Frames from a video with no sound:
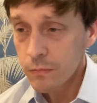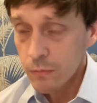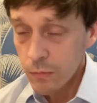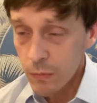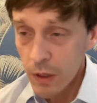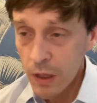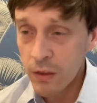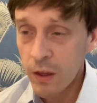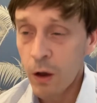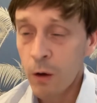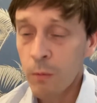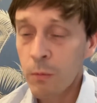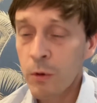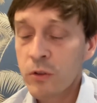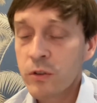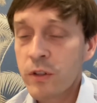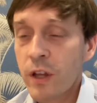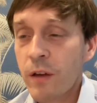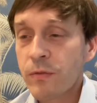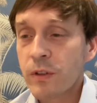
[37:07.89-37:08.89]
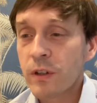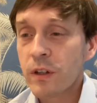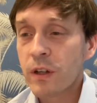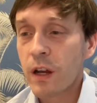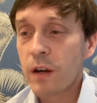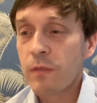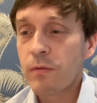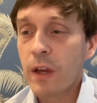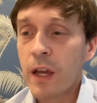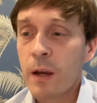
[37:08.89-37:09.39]
they almost have to kind
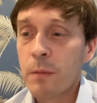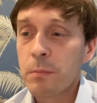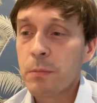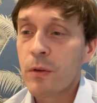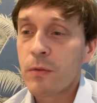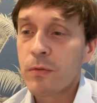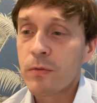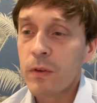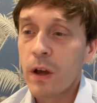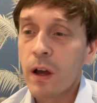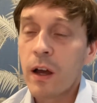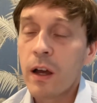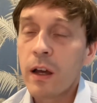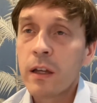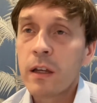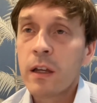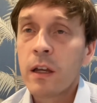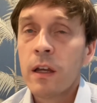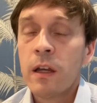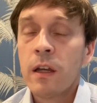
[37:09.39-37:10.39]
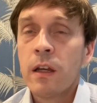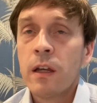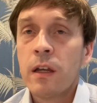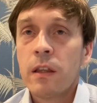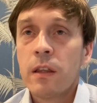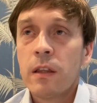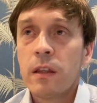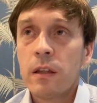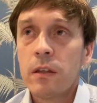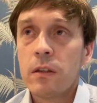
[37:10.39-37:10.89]
of amplify
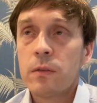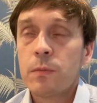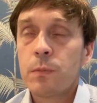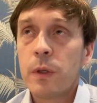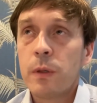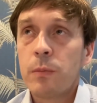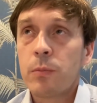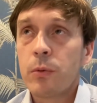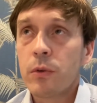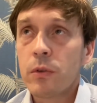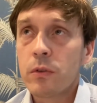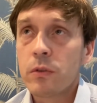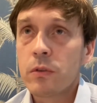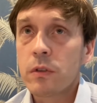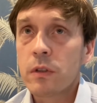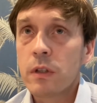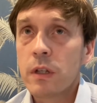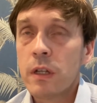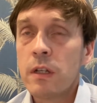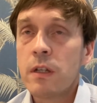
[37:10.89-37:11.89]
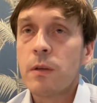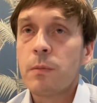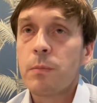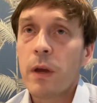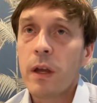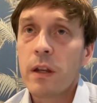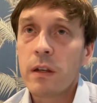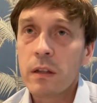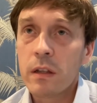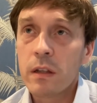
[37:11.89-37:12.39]
these people's
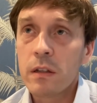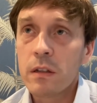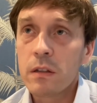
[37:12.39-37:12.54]
independent